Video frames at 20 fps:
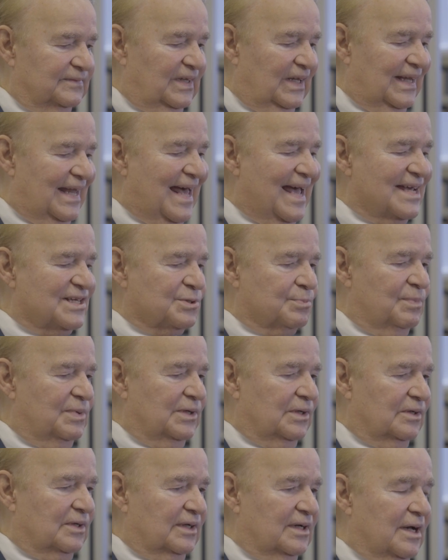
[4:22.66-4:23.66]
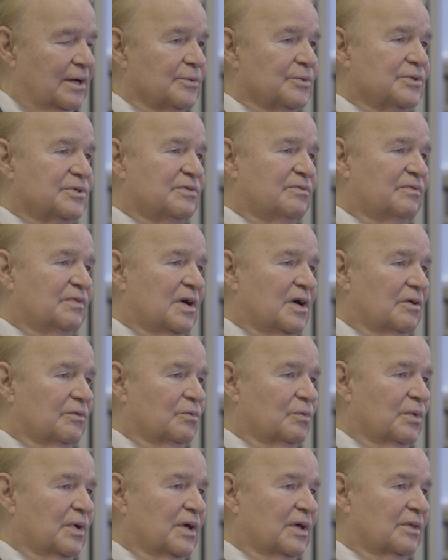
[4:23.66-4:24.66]
The last building I was involved
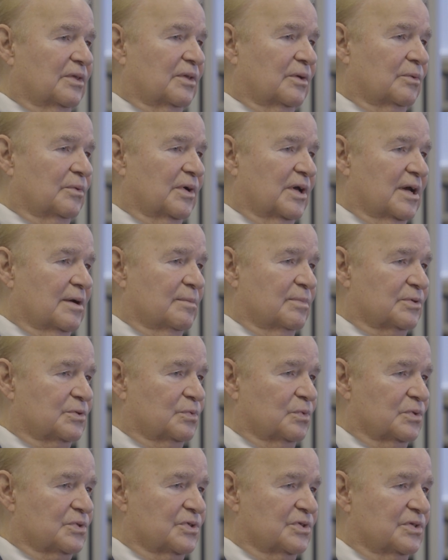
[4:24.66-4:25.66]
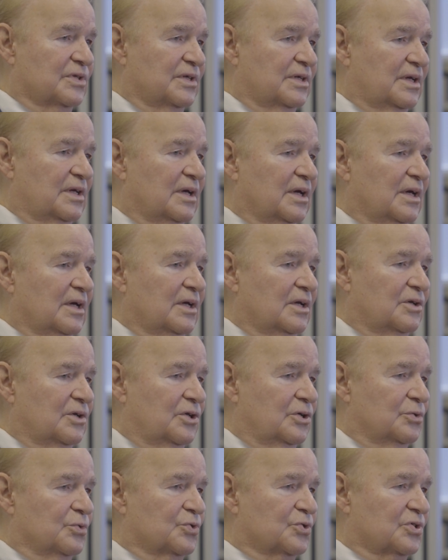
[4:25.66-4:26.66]
with on campus was the
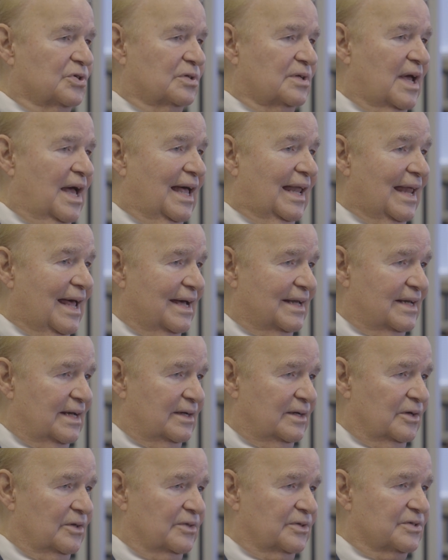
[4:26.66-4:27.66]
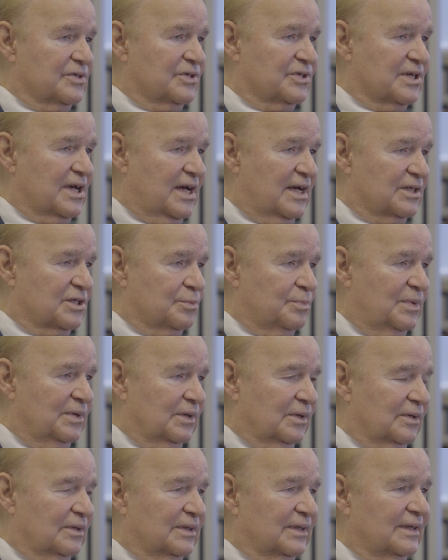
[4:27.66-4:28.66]
new Allied Health and Science
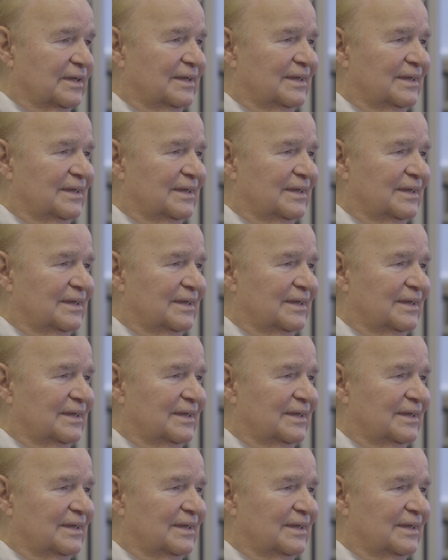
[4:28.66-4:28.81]
building.